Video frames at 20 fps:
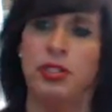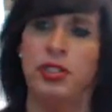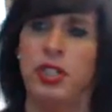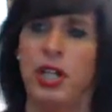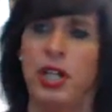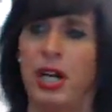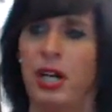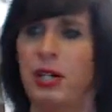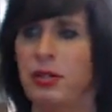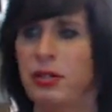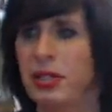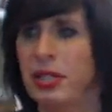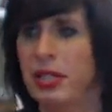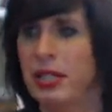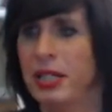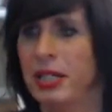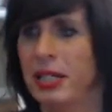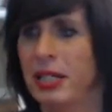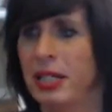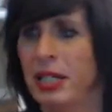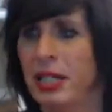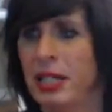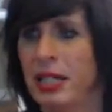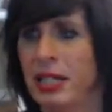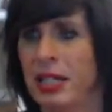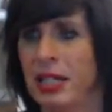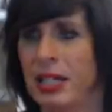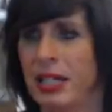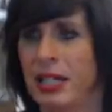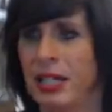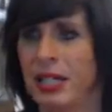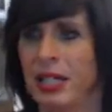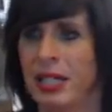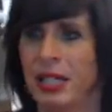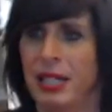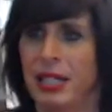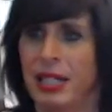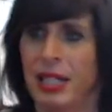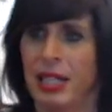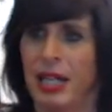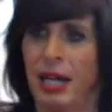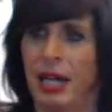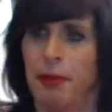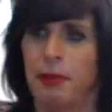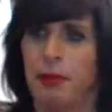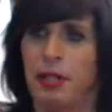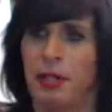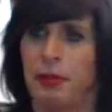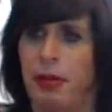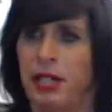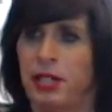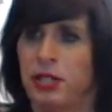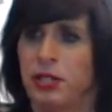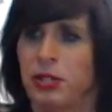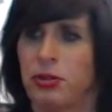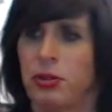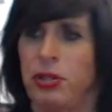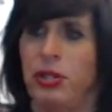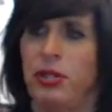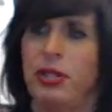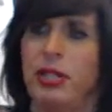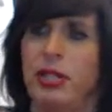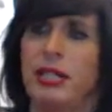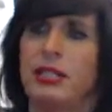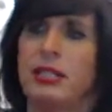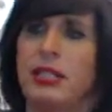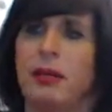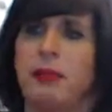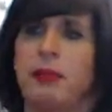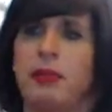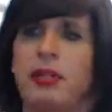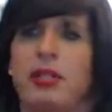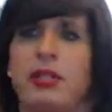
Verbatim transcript: Joe, I'm going to make sure you get some of